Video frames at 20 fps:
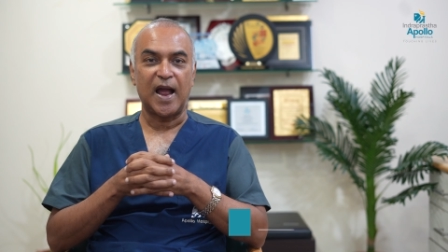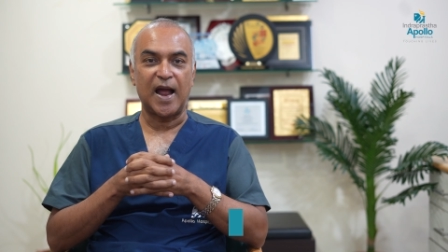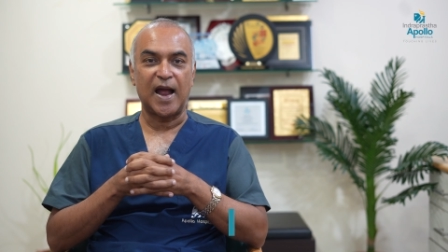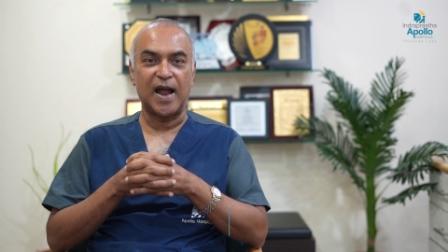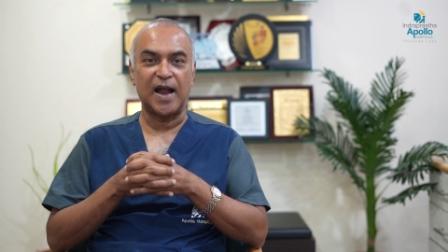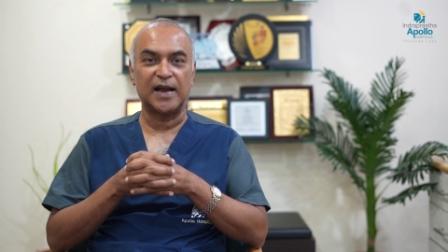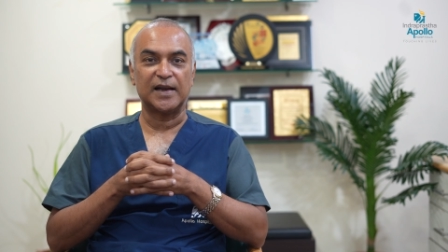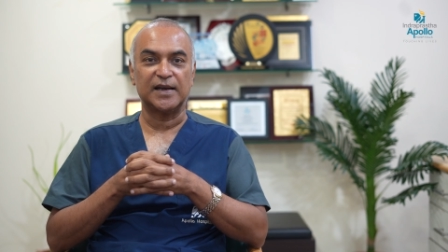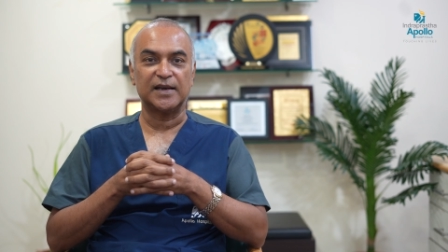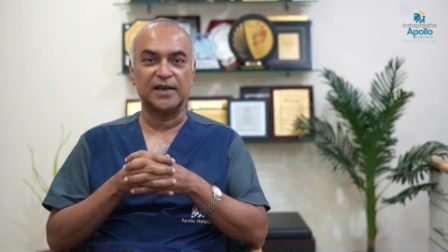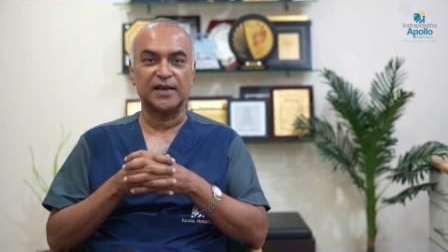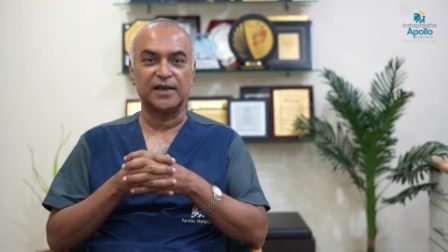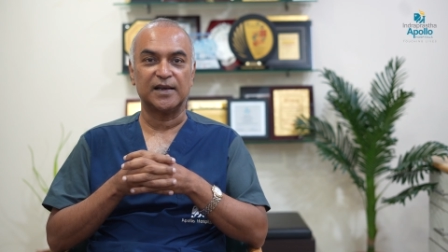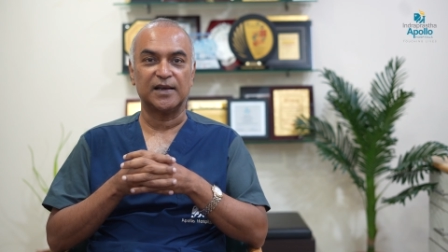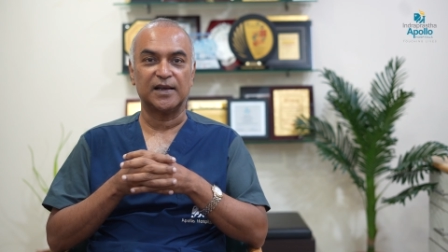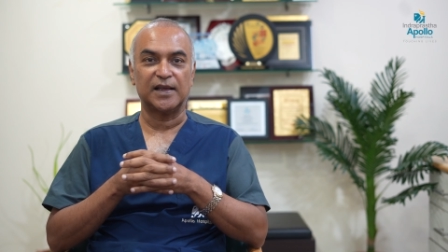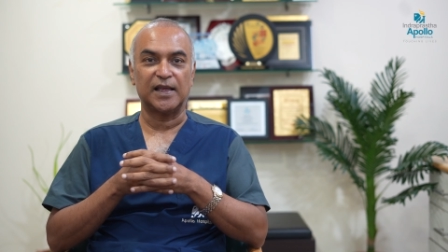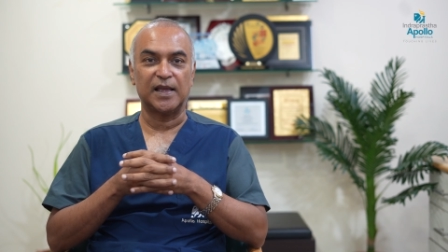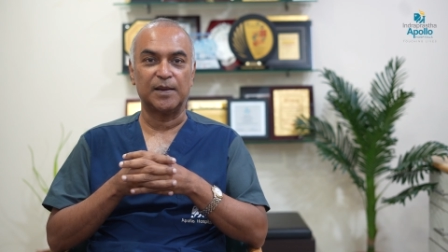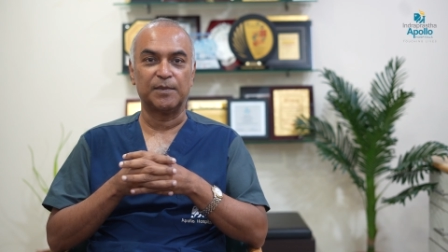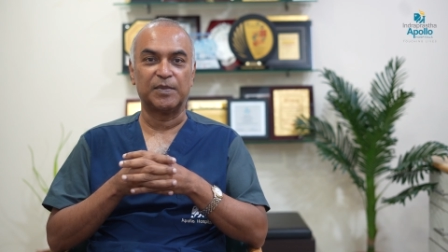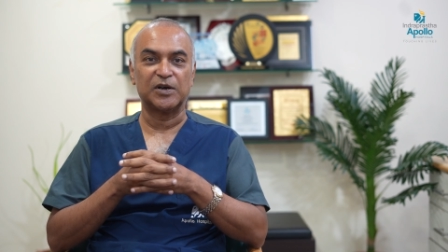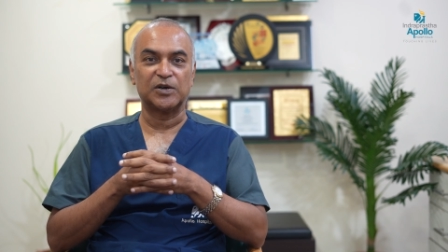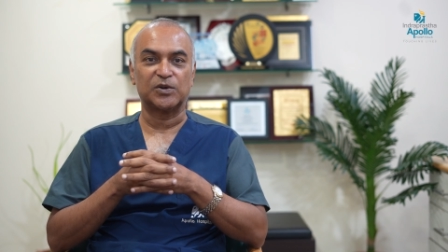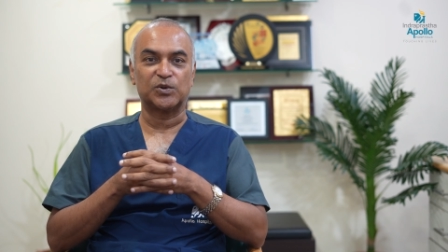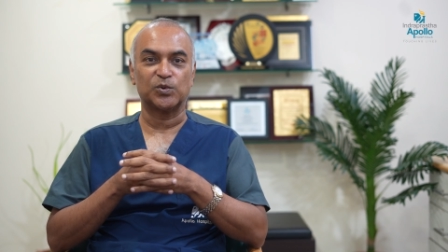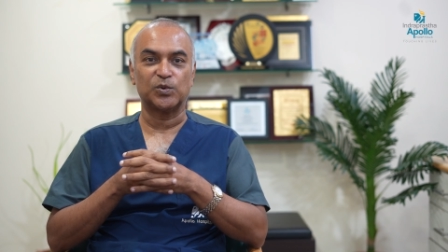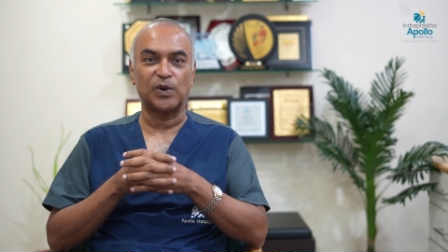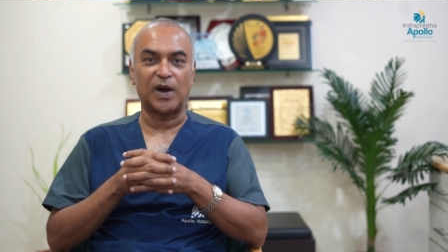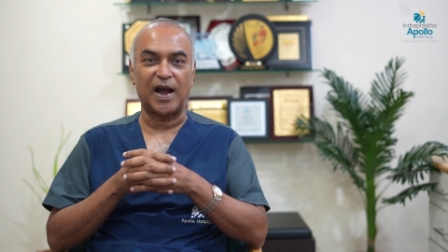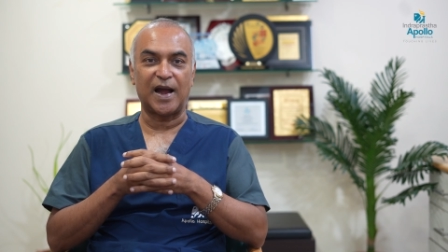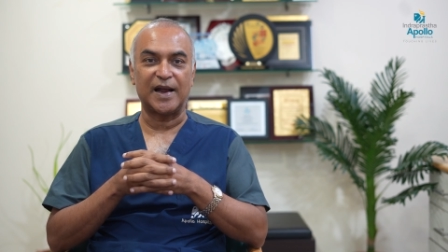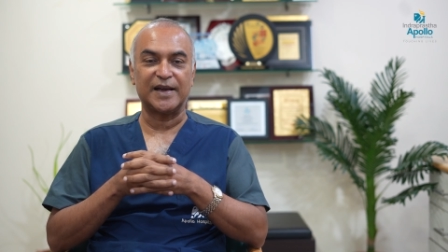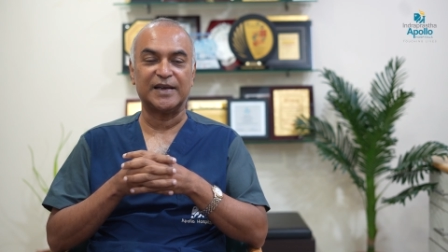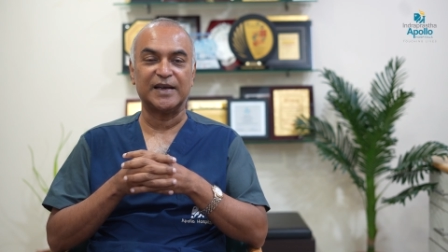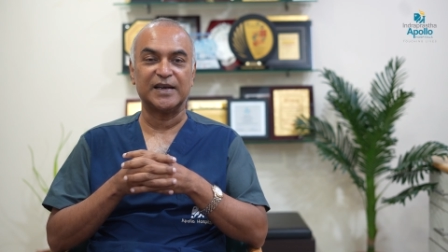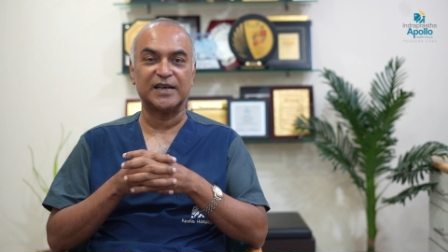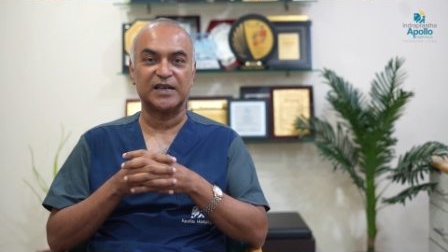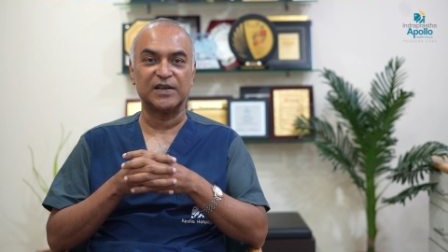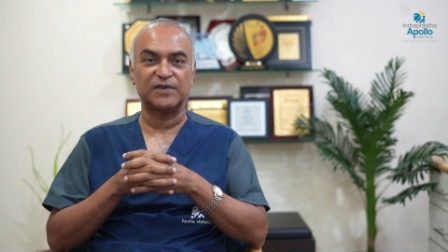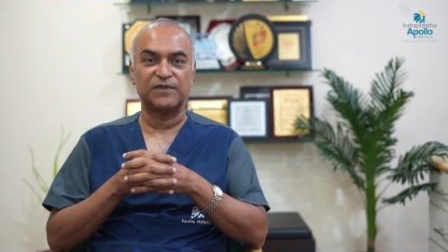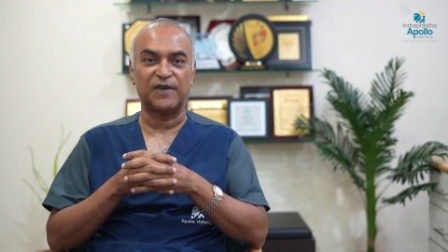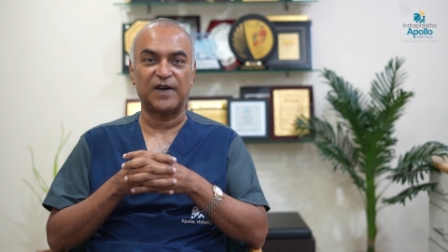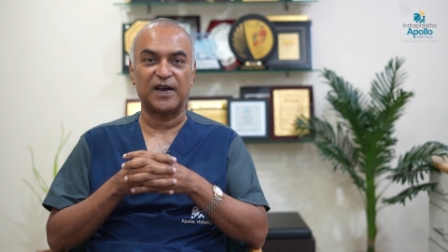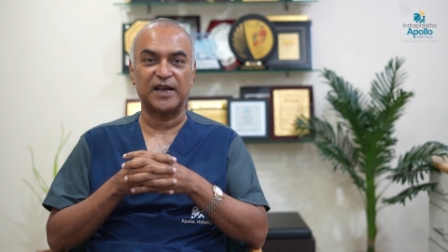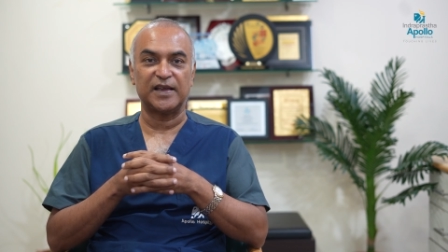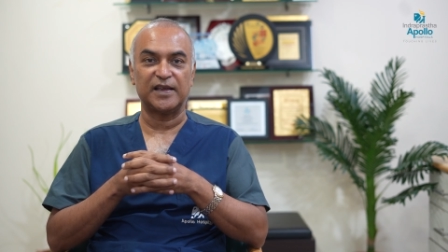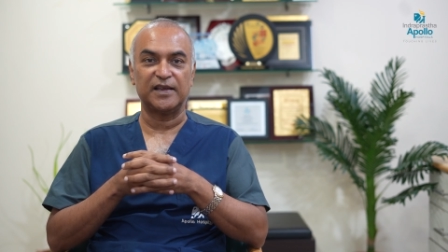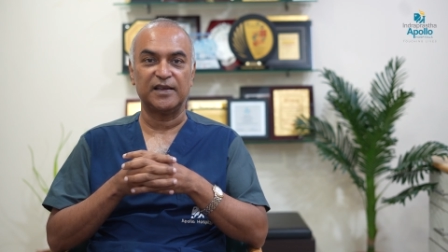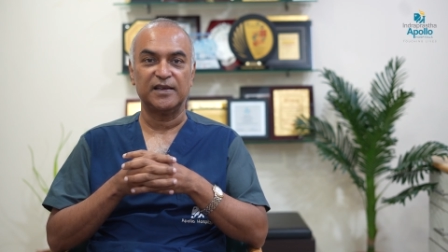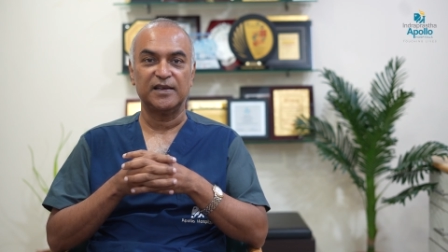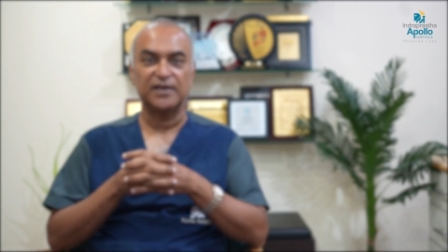and able to identify